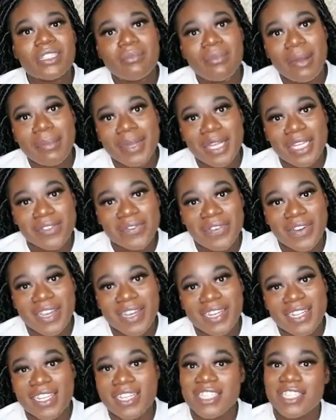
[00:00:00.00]
of my best
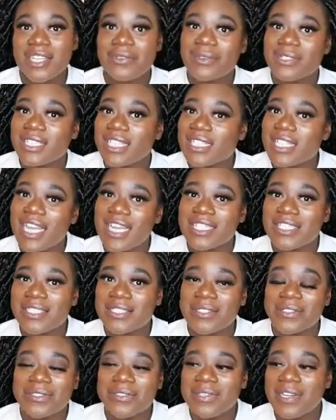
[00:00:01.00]
friend, because she went to a
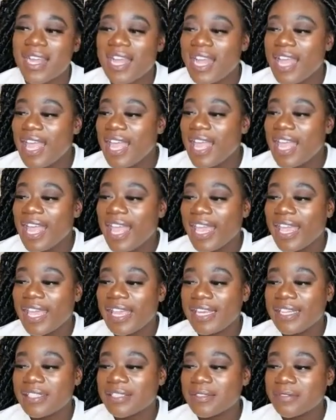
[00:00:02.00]
tattoo,
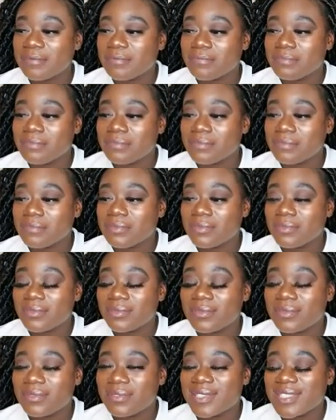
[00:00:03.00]
and
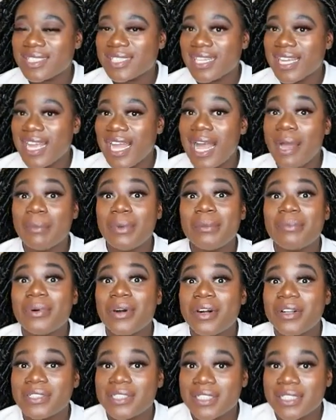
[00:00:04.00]
I'm
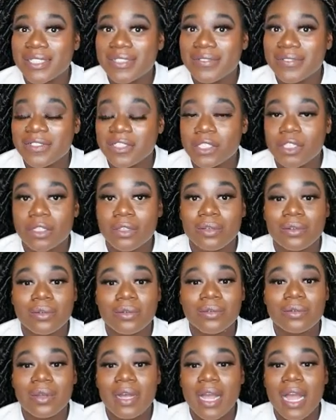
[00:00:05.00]
impulsive, so
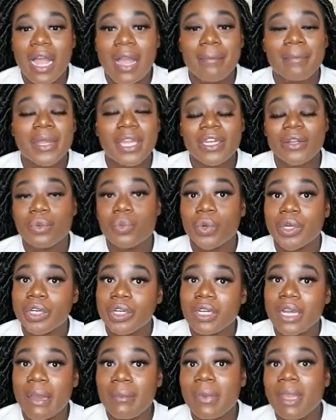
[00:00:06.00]
I made it
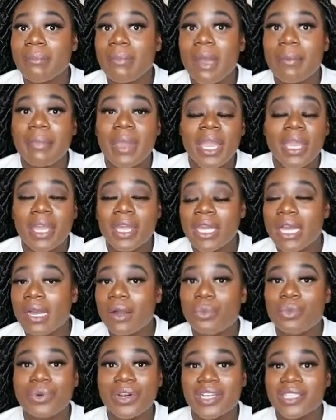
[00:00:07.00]
work. I made my bank
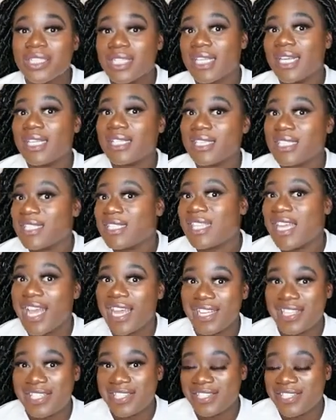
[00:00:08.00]
account work to get these
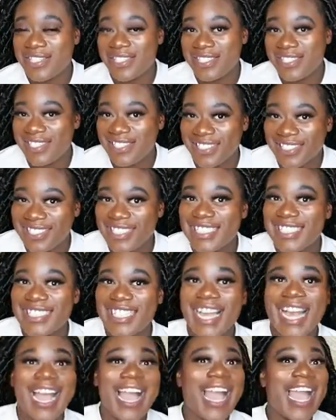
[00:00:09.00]
tattoos,
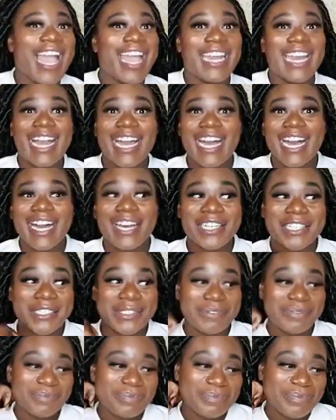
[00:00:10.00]
and I got
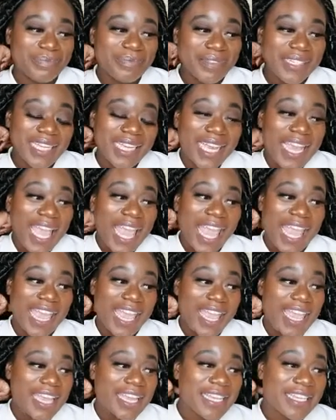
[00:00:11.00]
them.
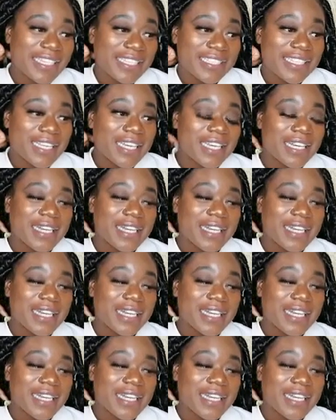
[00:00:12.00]
And